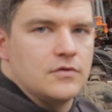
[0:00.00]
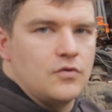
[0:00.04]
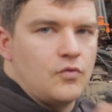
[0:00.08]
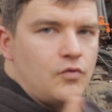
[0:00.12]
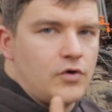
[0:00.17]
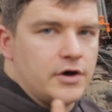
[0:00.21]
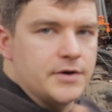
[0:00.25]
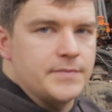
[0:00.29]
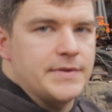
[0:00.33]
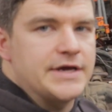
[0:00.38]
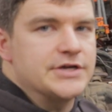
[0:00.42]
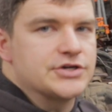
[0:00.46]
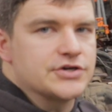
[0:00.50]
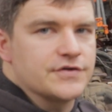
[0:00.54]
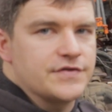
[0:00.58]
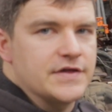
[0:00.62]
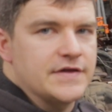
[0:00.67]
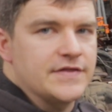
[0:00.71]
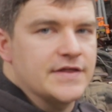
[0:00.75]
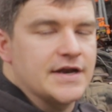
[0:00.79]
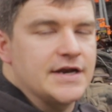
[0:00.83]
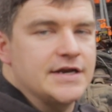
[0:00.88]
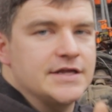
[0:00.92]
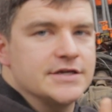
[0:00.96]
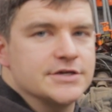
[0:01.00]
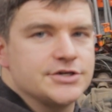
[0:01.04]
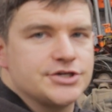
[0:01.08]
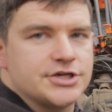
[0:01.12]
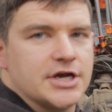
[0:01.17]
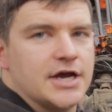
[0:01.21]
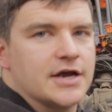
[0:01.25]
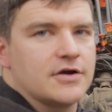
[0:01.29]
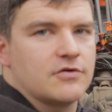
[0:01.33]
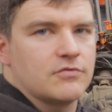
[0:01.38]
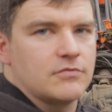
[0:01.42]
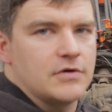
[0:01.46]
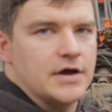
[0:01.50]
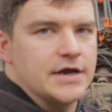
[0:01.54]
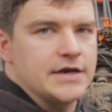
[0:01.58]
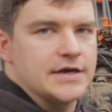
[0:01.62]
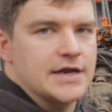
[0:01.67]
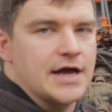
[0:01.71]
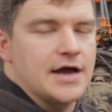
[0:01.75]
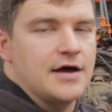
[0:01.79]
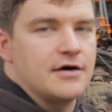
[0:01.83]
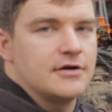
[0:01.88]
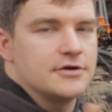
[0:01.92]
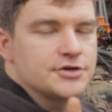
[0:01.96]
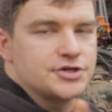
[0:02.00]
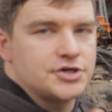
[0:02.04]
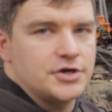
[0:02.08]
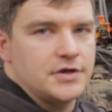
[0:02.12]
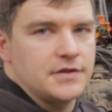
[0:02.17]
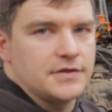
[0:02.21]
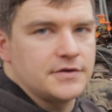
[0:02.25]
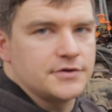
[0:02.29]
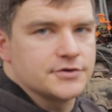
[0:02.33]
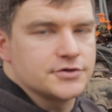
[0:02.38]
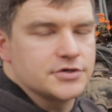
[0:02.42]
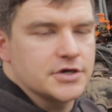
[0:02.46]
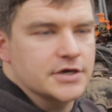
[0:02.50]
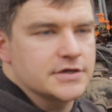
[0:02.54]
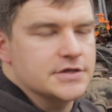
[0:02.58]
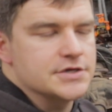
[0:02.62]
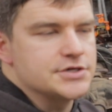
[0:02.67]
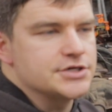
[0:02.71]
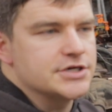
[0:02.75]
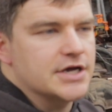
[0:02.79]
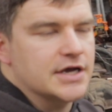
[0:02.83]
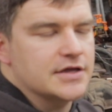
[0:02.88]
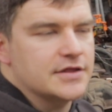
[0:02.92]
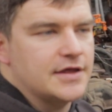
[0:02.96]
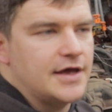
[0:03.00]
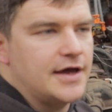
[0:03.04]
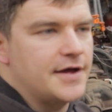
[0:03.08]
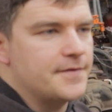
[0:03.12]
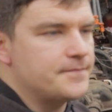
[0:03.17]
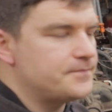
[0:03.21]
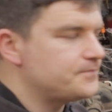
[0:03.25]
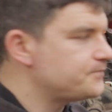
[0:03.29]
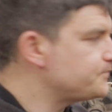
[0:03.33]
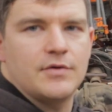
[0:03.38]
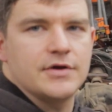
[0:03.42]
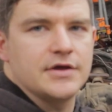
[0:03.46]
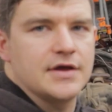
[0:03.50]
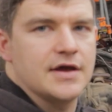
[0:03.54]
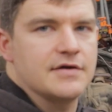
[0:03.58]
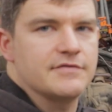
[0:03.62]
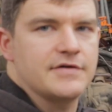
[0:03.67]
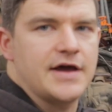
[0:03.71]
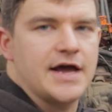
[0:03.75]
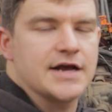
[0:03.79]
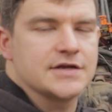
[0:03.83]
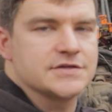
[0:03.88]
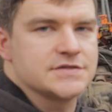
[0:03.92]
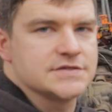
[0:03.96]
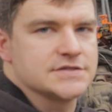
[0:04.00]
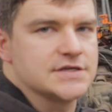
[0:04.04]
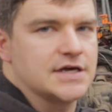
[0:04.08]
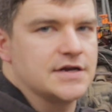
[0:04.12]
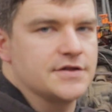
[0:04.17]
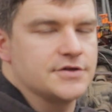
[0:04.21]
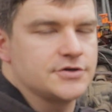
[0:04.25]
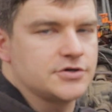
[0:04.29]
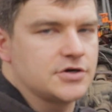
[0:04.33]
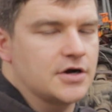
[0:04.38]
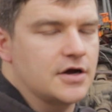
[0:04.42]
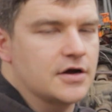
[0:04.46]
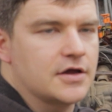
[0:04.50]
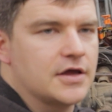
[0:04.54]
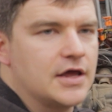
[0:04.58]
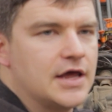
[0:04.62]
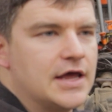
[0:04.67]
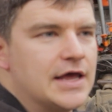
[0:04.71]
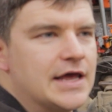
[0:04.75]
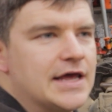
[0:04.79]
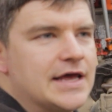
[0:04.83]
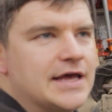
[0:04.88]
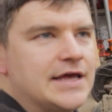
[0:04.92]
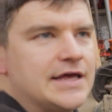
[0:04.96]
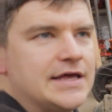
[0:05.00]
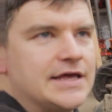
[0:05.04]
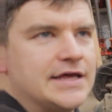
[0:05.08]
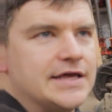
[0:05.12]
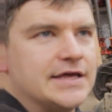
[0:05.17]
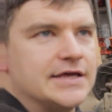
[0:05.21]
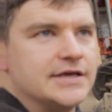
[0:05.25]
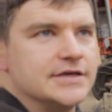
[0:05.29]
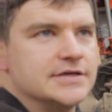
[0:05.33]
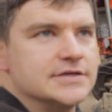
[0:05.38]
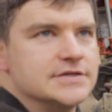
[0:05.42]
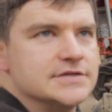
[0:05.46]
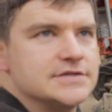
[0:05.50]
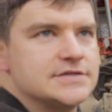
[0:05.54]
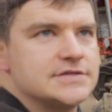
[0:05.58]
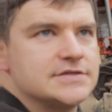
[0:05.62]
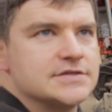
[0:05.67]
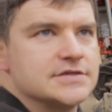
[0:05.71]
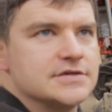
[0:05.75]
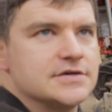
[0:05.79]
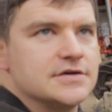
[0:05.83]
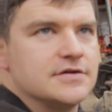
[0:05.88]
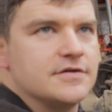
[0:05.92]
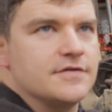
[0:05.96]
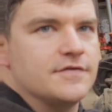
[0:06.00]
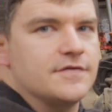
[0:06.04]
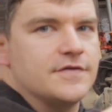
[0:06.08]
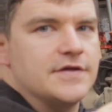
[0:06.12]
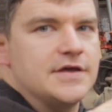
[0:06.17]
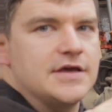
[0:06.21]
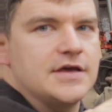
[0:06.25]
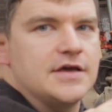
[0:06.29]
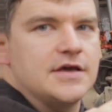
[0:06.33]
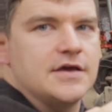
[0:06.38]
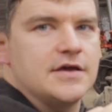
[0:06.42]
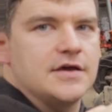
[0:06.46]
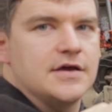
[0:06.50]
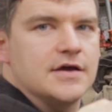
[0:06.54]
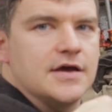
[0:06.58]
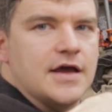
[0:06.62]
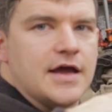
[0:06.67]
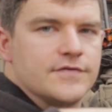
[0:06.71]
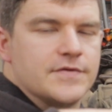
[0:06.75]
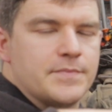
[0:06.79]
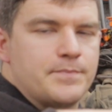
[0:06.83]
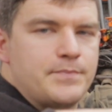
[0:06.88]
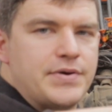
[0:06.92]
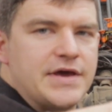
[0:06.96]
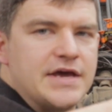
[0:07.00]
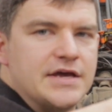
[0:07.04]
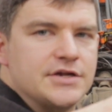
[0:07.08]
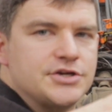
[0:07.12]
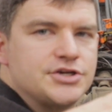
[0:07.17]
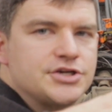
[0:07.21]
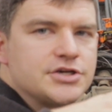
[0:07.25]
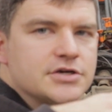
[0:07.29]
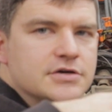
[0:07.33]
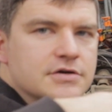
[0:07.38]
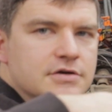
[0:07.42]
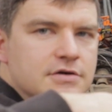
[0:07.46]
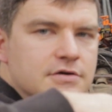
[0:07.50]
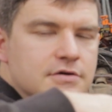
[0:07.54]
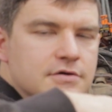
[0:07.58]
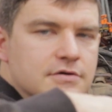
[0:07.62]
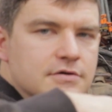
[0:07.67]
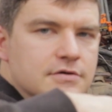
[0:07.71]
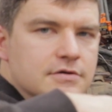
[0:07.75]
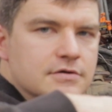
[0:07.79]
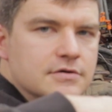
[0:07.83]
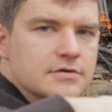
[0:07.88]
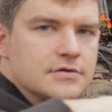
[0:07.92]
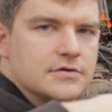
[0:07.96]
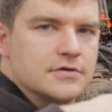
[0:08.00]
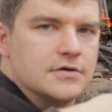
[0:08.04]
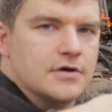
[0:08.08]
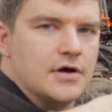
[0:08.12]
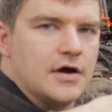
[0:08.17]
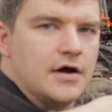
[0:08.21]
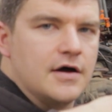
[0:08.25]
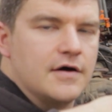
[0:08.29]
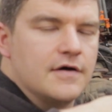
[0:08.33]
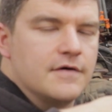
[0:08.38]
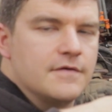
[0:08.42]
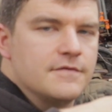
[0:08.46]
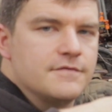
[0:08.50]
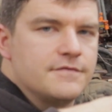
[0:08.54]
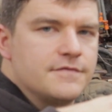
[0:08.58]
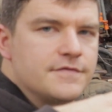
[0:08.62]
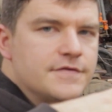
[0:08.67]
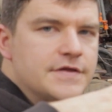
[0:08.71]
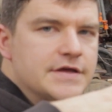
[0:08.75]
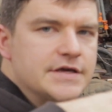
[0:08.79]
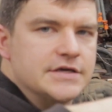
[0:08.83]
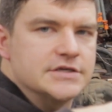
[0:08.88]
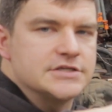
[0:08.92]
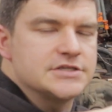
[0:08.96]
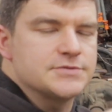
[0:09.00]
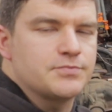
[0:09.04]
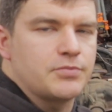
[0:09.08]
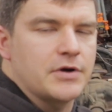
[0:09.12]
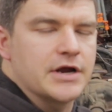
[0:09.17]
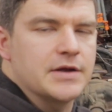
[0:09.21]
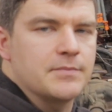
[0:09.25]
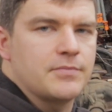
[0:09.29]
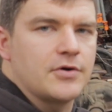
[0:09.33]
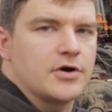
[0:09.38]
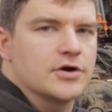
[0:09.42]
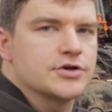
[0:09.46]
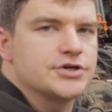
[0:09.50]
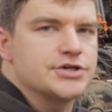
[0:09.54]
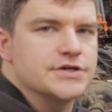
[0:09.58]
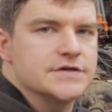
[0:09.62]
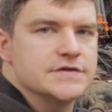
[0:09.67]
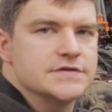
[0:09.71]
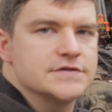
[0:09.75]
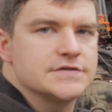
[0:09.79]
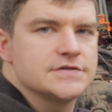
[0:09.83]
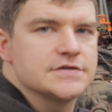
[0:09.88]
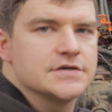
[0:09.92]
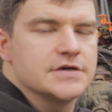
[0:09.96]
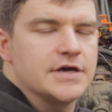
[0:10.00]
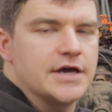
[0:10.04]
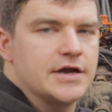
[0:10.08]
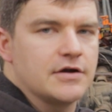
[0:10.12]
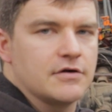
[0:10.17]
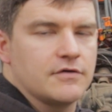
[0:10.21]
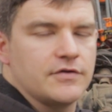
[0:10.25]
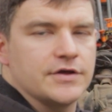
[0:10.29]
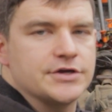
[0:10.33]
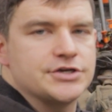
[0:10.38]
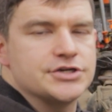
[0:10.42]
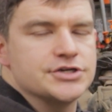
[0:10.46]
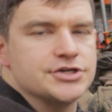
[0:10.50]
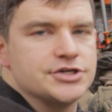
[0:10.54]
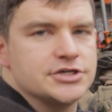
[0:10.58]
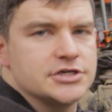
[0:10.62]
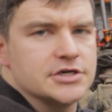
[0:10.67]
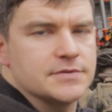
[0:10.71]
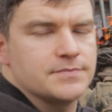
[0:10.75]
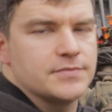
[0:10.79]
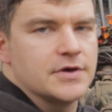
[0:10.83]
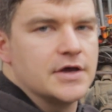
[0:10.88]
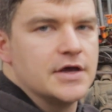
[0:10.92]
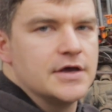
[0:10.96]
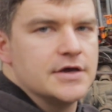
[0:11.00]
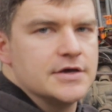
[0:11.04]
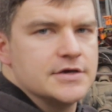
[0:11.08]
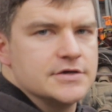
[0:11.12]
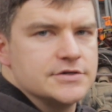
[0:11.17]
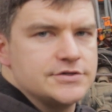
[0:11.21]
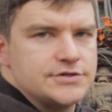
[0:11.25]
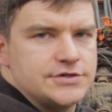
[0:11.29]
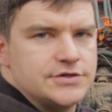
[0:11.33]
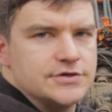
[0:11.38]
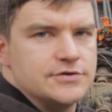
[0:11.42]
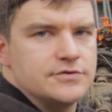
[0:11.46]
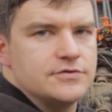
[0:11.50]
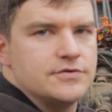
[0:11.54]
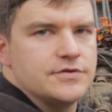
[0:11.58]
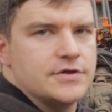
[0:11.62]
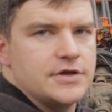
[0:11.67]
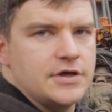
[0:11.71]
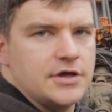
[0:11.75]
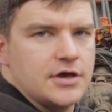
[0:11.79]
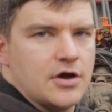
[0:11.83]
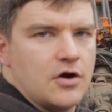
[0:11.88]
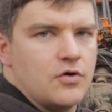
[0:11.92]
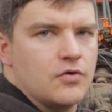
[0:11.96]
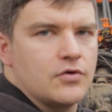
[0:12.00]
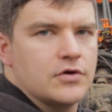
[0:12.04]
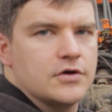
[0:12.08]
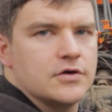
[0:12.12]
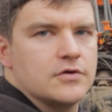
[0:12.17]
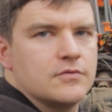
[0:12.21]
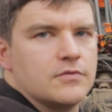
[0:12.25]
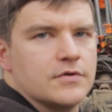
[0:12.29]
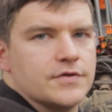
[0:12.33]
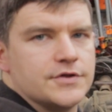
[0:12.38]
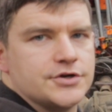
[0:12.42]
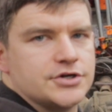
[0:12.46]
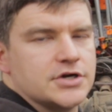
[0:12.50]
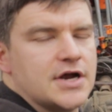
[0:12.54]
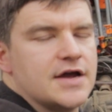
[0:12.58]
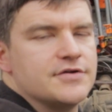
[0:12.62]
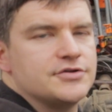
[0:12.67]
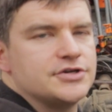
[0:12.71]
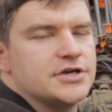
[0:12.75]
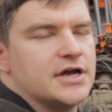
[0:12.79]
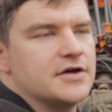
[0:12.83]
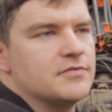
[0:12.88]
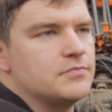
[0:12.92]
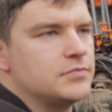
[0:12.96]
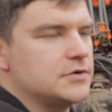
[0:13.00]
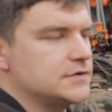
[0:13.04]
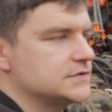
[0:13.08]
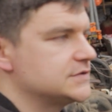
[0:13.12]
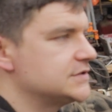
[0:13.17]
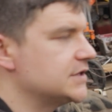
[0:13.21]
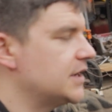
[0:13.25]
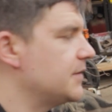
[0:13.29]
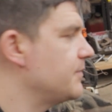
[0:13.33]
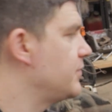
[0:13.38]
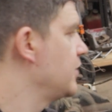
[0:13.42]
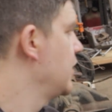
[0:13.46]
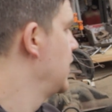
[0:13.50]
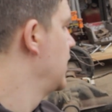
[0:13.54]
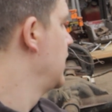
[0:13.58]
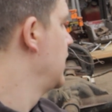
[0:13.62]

One major thing that I need to check right now, and I'll show you a little trick to check that while you have axles out of the truck, is the pitch of the spring perches in relationship to the yoke where the drive shaft bolts up.